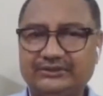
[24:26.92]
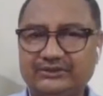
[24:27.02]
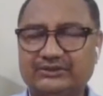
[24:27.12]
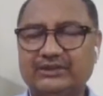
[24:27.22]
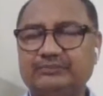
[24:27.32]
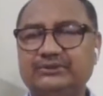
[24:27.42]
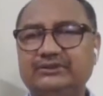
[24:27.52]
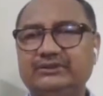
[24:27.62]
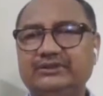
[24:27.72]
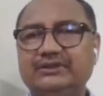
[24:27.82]
That did not
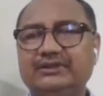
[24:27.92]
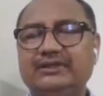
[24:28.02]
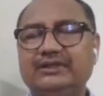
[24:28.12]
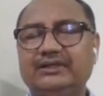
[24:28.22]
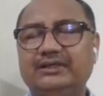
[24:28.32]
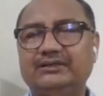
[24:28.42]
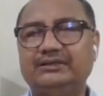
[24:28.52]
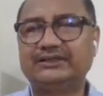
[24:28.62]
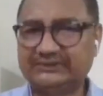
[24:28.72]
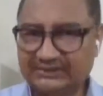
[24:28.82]
happen.
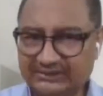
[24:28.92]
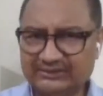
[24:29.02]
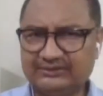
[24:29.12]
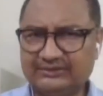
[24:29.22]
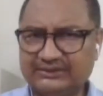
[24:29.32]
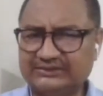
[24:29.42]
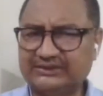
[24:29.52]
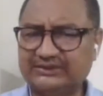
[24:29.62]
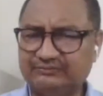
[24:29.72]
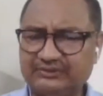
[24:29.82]
Uh, that is a that
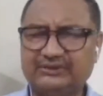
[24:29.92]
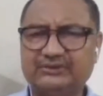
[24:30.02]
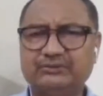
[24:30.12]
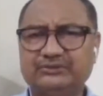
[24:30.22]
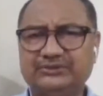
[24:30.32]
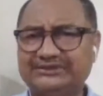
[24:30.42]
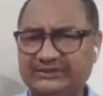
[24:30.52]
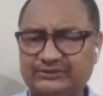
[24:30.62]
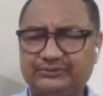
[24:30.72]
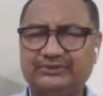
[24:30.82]
is a different you know
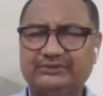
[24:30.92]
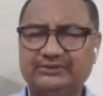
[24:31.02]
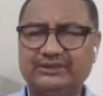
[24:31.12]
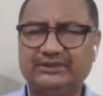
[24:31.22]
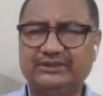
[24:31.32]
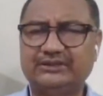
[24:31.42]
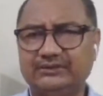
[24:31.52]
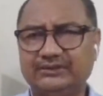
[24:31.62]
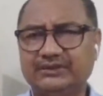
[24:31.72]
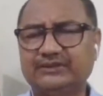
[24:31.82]
trajectory that
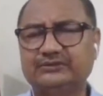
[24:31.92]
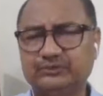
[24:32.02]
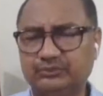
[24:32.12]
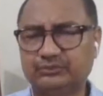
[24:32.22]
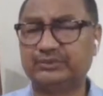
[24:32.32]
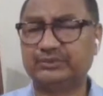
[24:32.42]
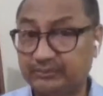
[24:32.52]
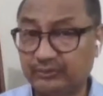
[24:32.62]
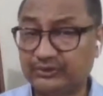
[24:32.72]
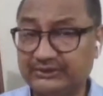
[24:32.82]
uh, the country took.
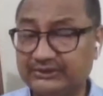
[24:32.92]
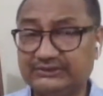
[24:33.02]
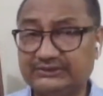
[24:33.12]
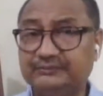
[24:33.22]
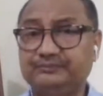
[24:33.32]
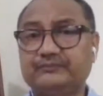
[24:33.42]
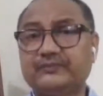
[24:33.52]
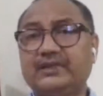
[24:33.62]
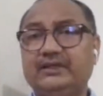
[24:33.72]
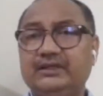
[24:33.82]
But the point is,
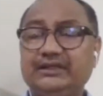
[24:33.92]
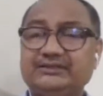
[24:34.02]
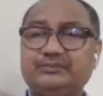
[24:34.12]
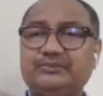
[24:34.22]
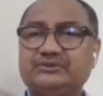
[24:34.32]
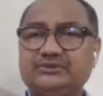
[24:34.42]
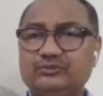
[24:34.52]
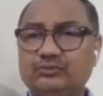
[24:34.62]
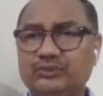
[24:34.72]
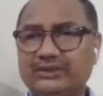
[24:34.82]
he is a
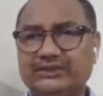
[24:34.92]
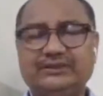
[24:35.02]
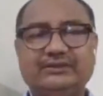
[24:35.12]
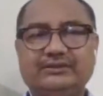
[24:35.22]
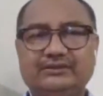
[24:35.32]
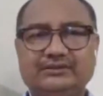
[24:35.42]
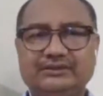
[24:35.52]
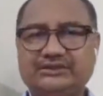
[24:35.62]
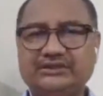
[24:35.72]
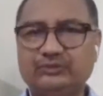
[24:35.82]
person who wanted
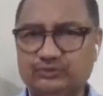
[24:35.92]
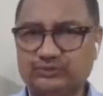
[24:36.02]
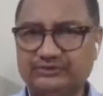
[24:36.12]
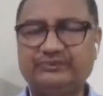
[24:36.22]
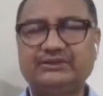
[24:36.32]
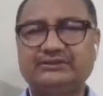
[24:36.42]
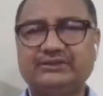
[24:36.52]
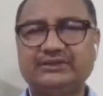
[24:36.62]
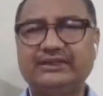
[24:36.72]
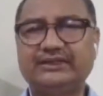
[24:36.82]
this inclusiveness.
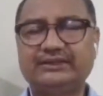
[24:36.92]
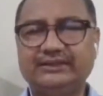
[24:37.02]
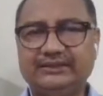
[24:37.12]
And